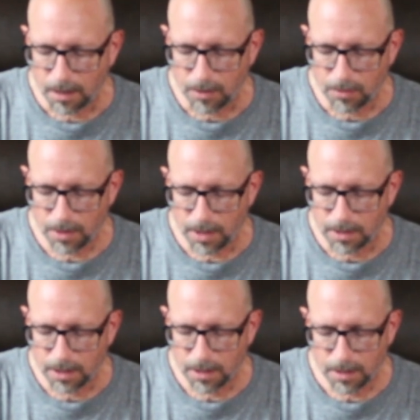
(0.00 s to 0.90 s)

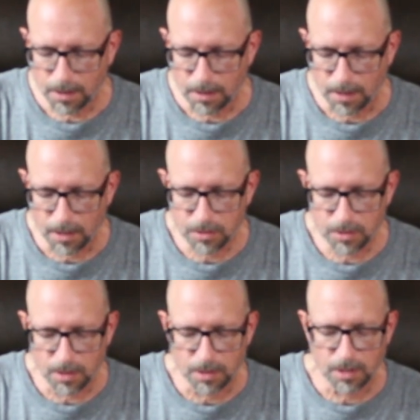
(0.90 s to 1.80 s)
Right. That's
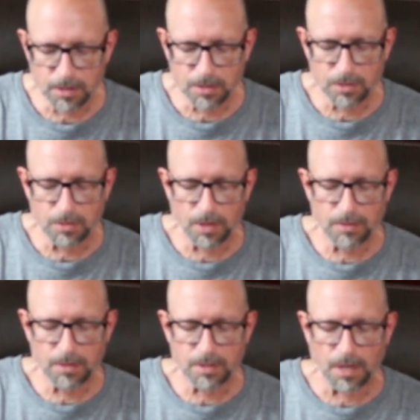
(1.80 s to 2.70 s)
good. It tells you
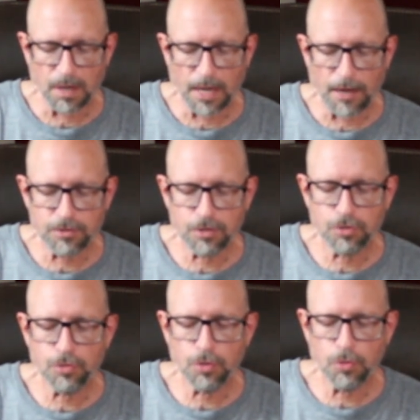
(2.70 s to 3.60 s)
everything's got
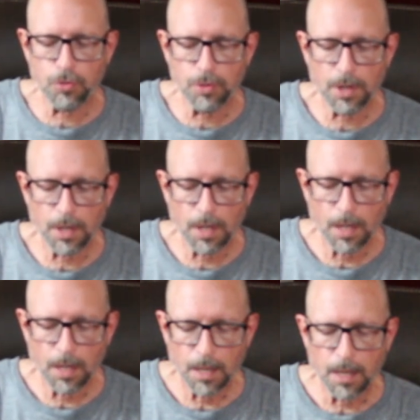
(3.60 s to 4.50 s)
altitude hold,
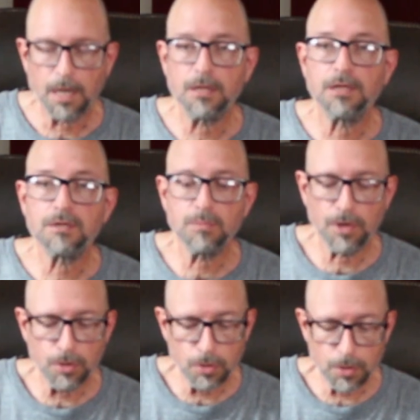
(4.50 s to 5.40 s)
headless
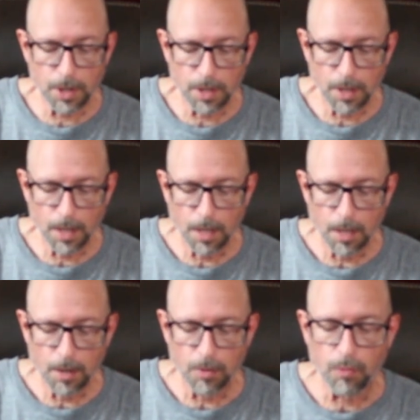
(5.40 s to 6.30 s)
mode,
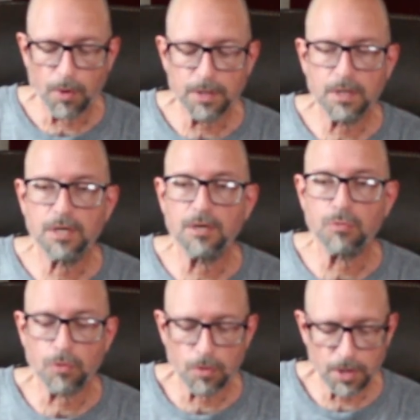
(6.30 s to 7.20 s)
one key
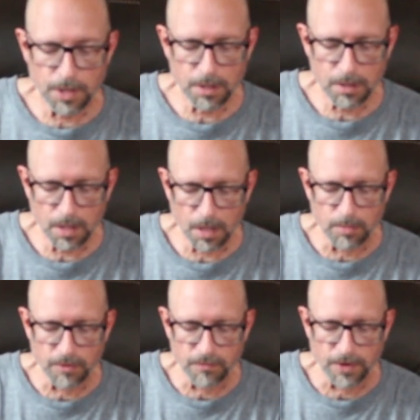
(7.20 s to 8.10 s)
rolling. That'll
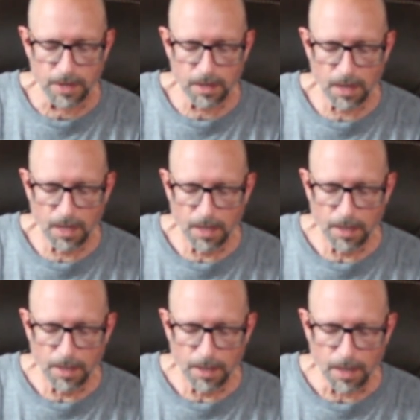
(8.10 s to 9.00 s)
be fun.
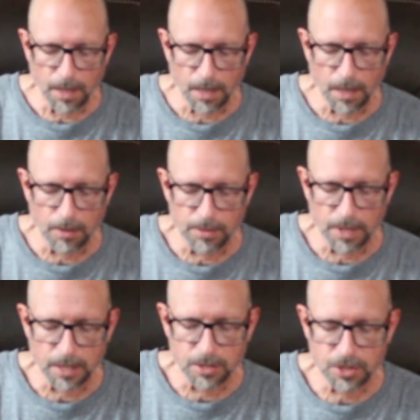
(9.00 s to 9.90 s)
We
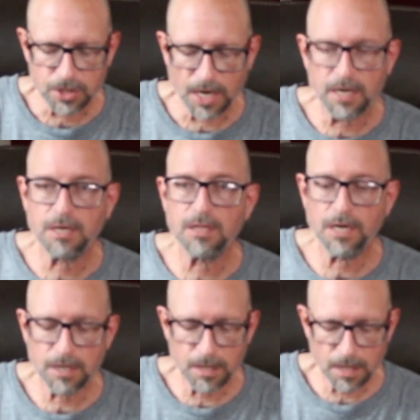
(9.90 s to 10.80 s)
got shining
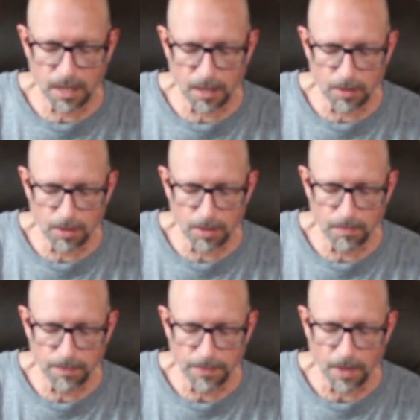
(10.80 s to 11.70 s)
light indicator,
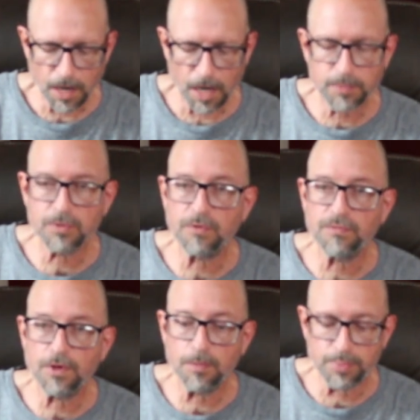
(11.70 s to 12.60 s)
optical
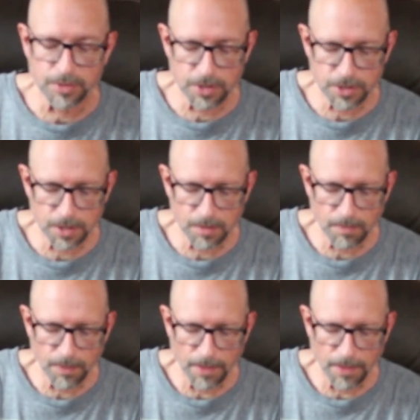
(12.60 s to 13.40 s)
flow position,